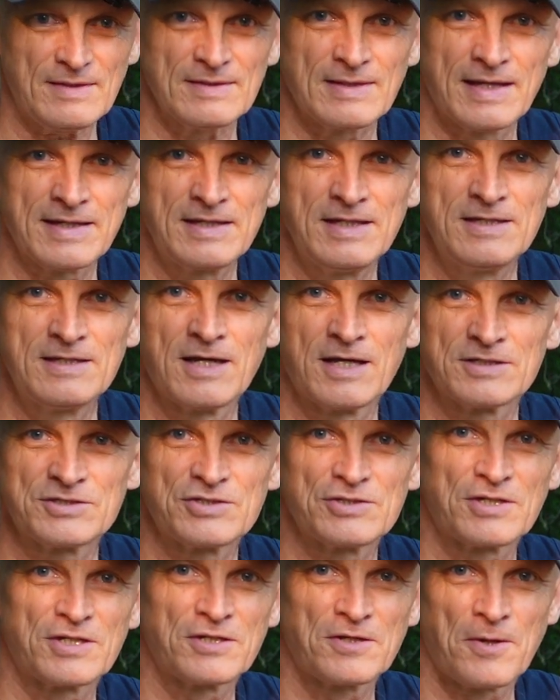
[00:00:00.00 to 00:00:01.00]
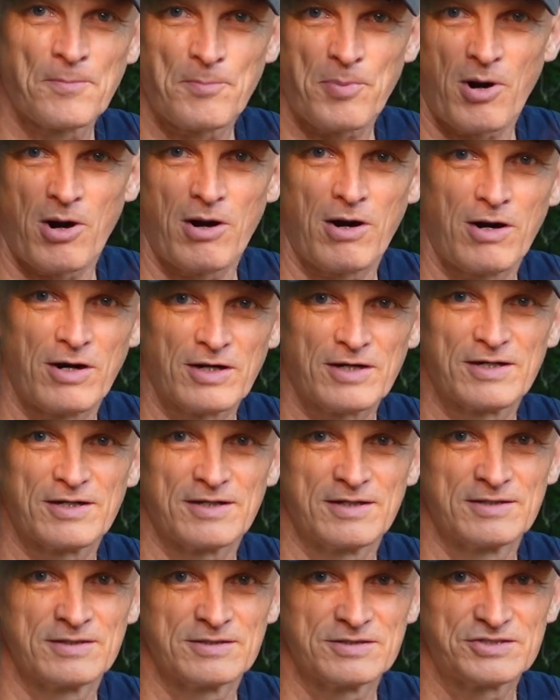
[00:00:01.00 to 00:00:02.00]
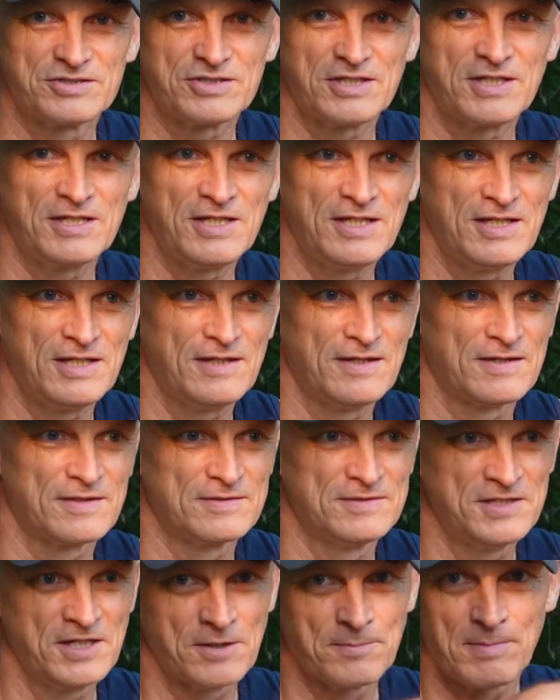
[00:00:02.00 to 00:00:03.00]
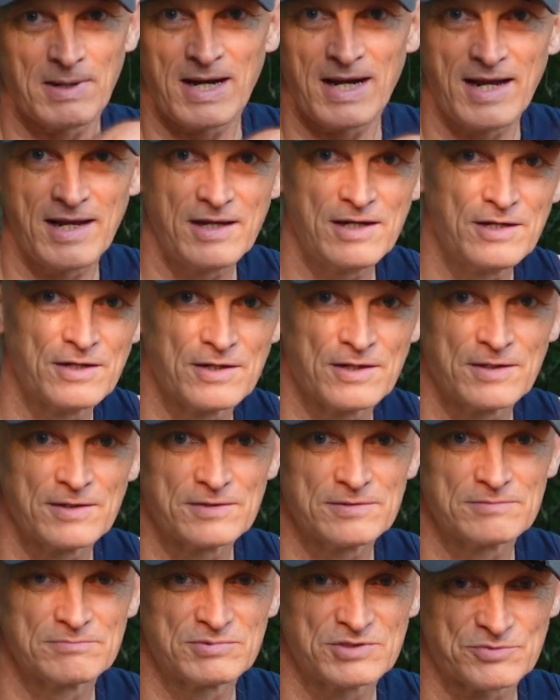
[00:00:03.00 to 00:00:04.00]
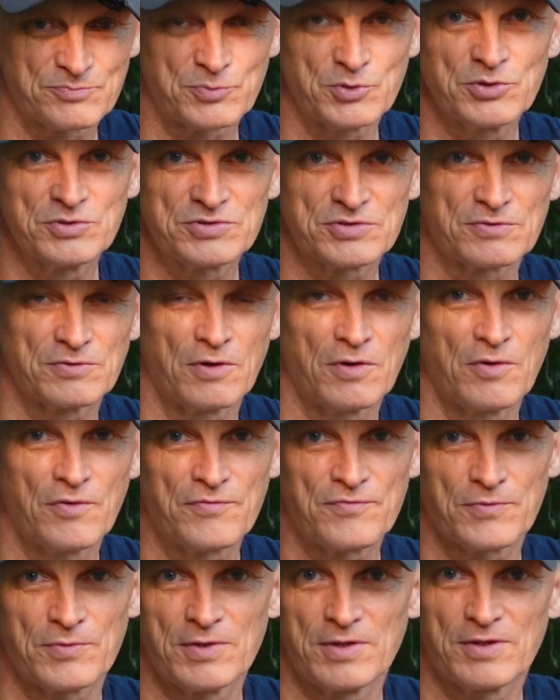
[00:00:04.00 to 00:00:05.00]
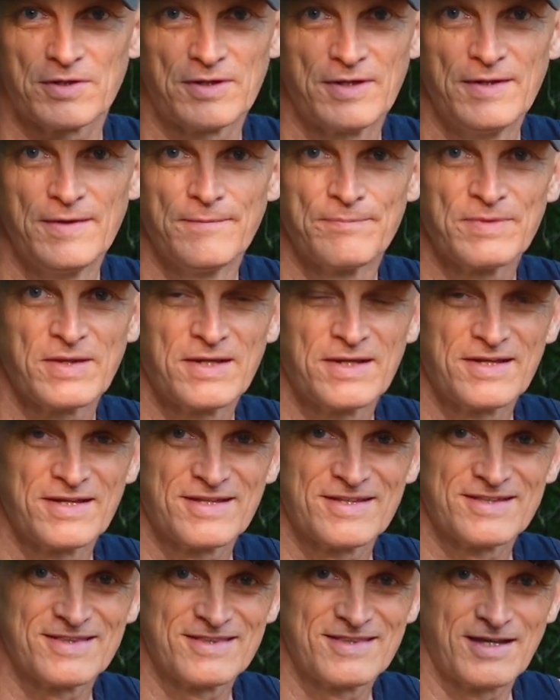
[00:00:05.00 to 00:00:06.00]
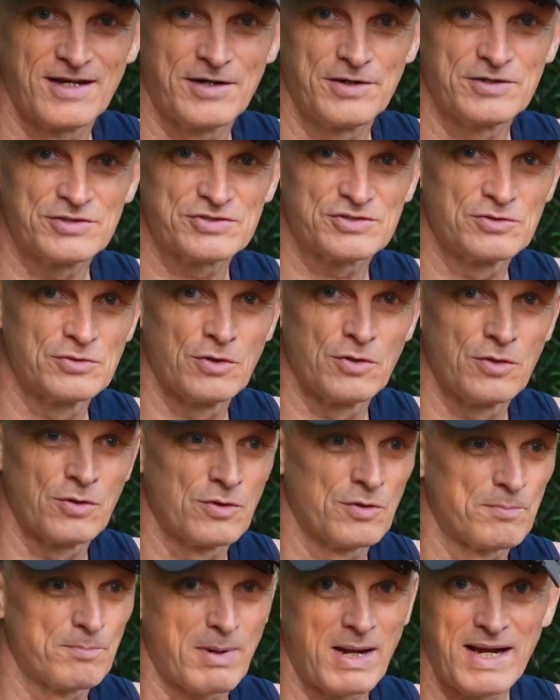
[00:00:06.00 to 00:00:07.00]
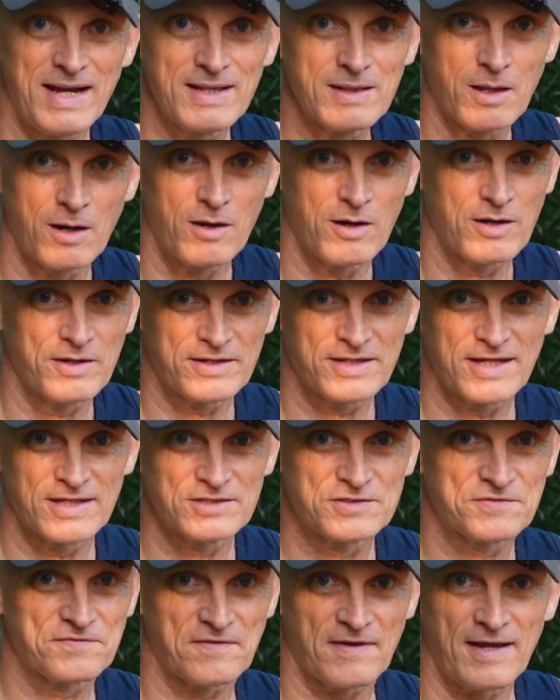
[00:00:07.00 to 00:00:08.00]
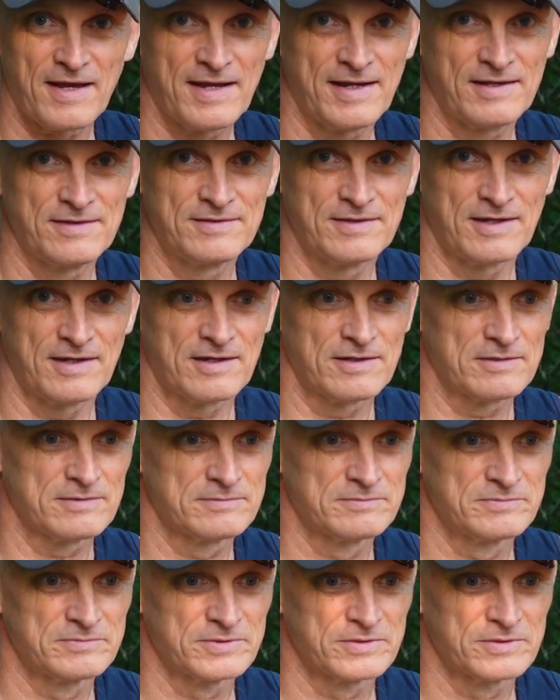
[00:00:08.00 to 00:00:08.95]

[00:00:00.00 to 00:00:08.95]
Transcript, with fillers: like he does it in a park, in a city nearby here, Spruce Grove, where there is no bylaw against flying there.